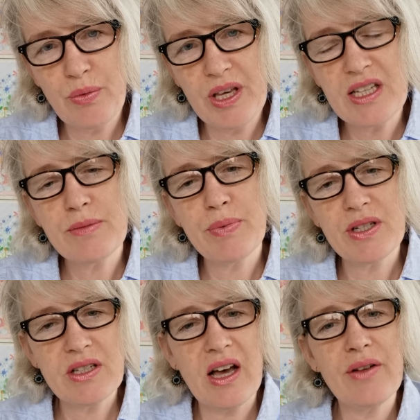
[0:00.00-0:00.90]
weeks, but
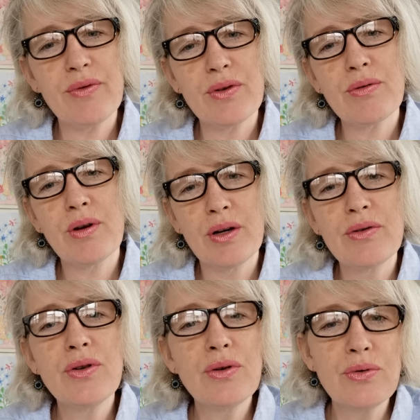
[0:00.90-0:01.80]
it's kind of a
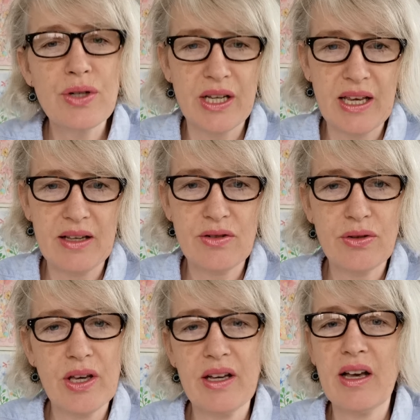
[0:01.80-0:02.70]
new thing. So
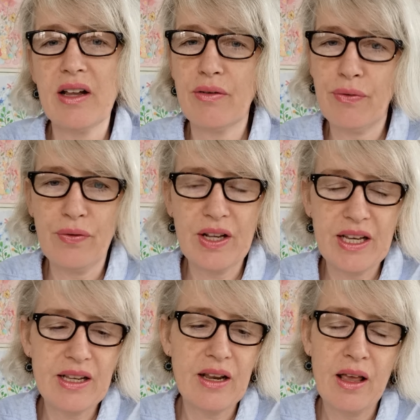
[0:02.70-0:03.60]
you can kind of fit
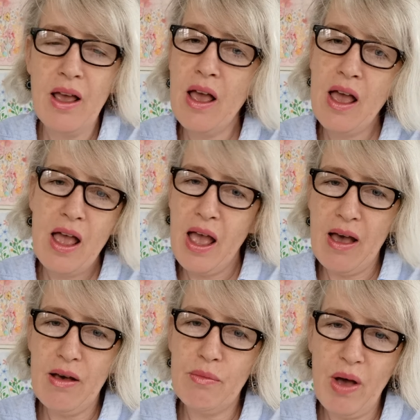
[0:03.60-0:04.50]
in
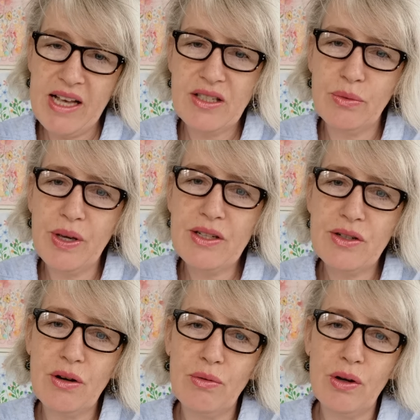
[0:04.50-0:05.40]
as the weeks
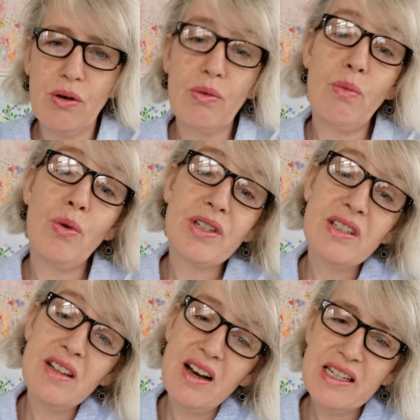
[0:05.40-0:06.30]
go along. What is
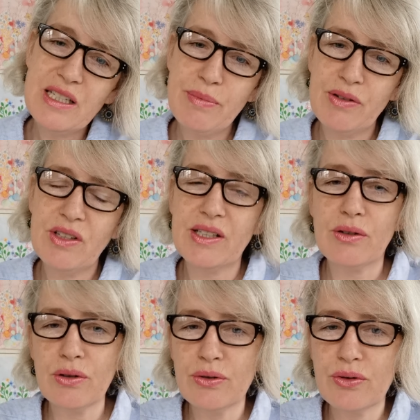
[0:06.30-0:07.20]
nice about that
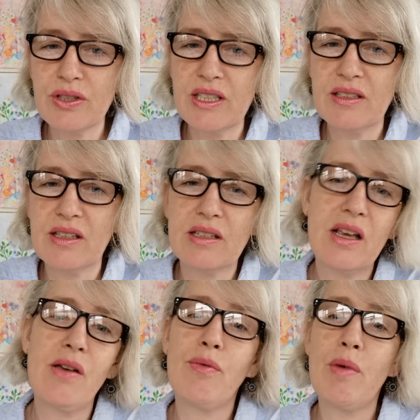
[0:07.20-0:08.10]
also is that
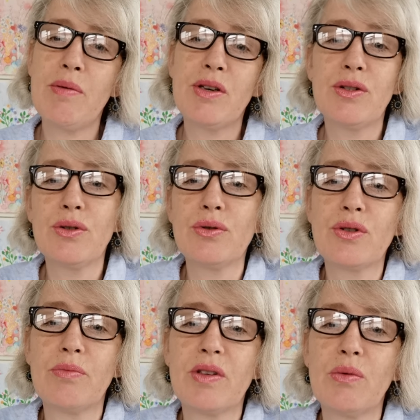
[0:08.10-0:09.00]
if maybe you do
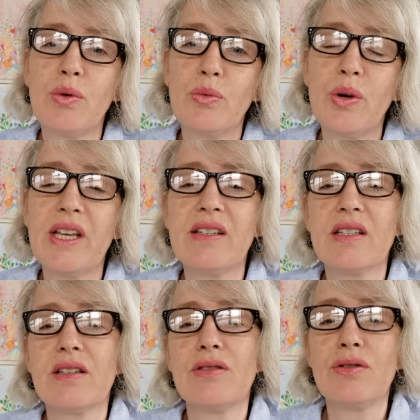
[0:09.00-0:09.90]
something one week
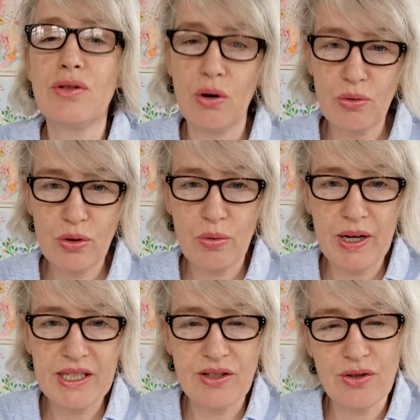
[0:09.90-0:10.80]
that you don't
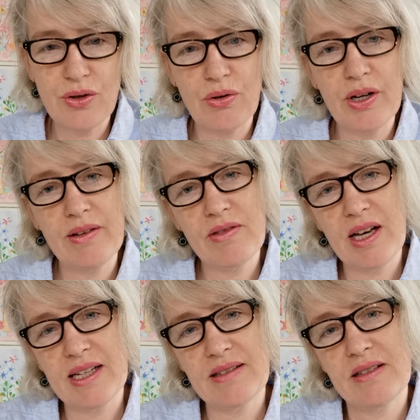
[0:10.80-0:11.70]
quite enjoy,
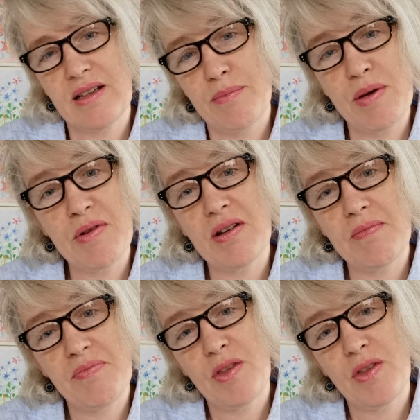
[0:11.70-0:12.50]
that then maybe the